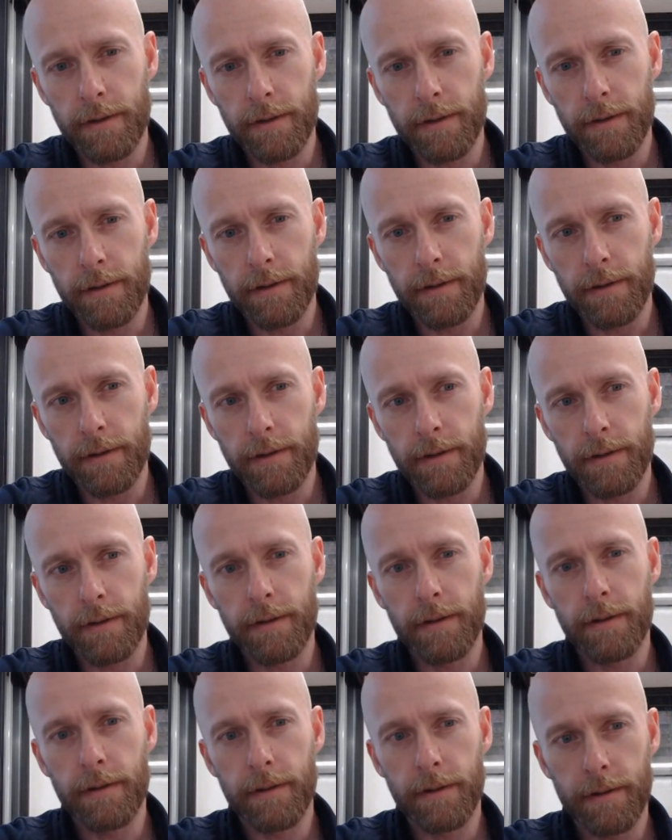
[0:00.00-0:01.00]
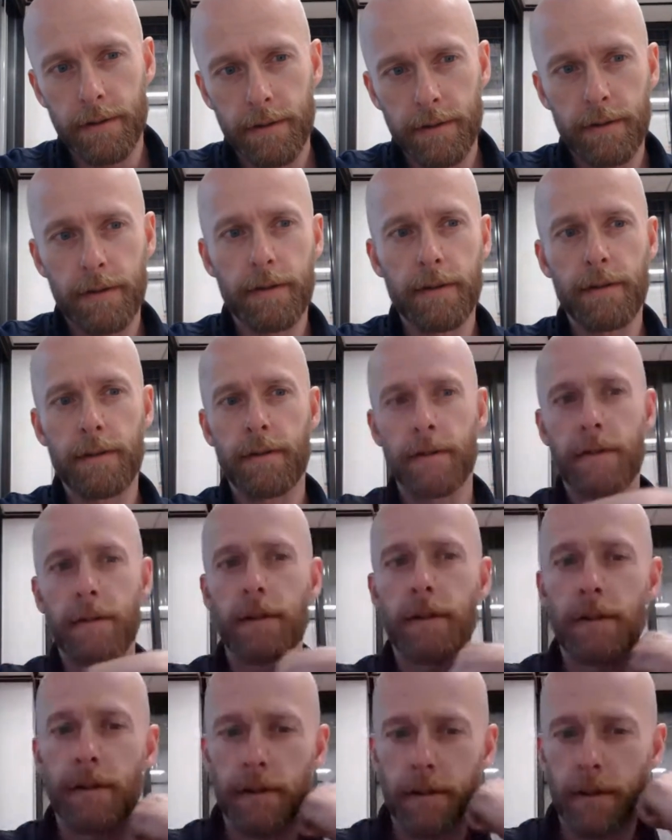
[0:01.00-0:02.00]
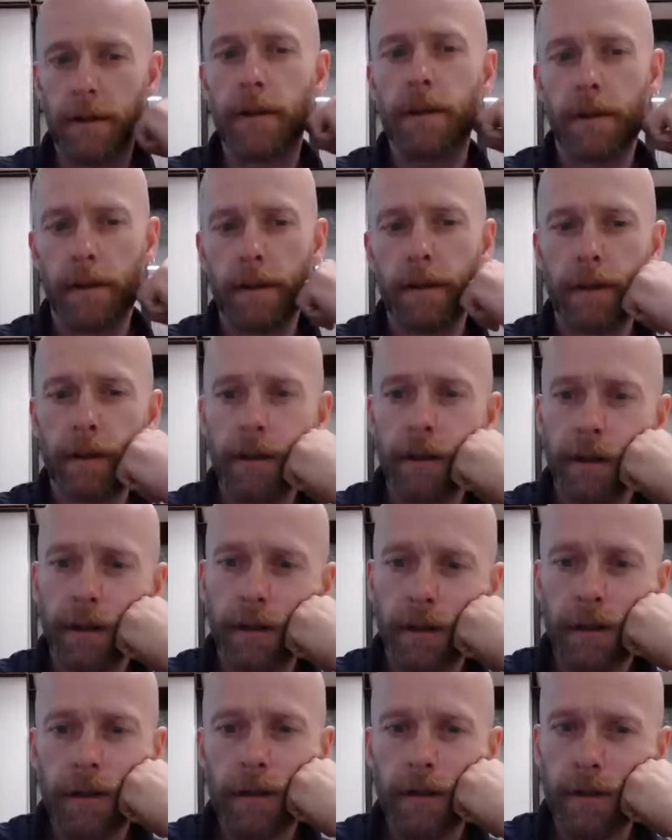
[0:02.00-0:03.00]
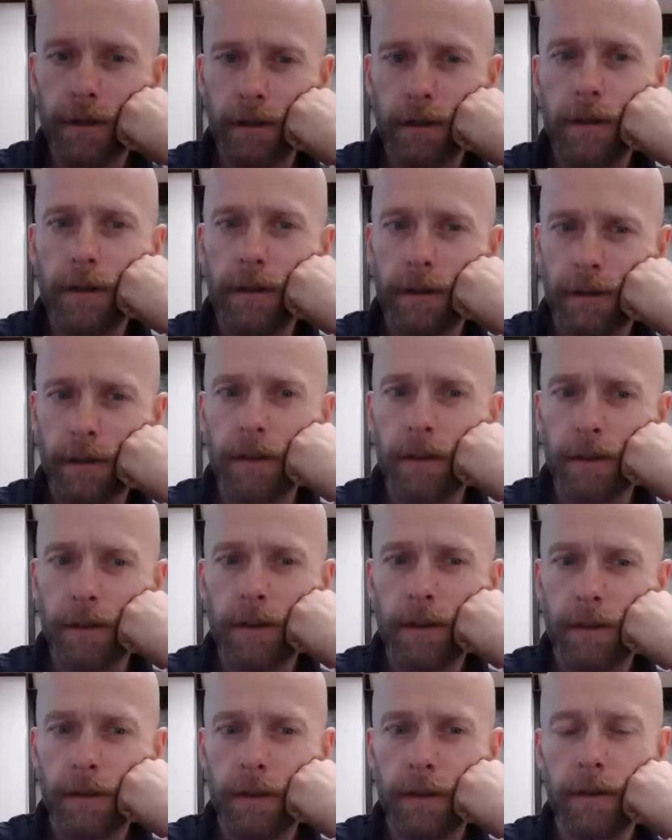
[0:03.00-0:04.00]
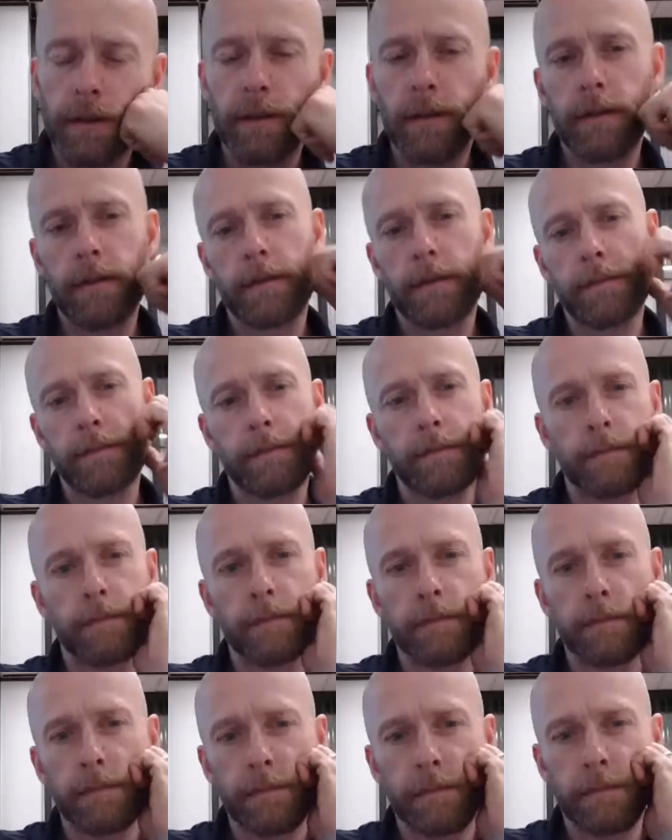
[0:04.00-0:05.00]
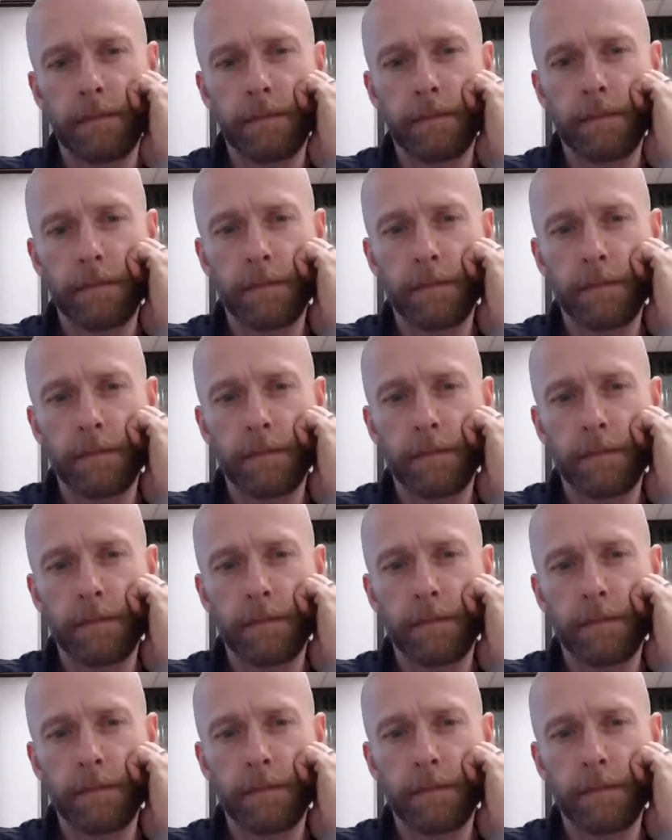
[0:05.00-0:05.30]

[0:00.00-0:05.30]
No words are spoken by the person on screen.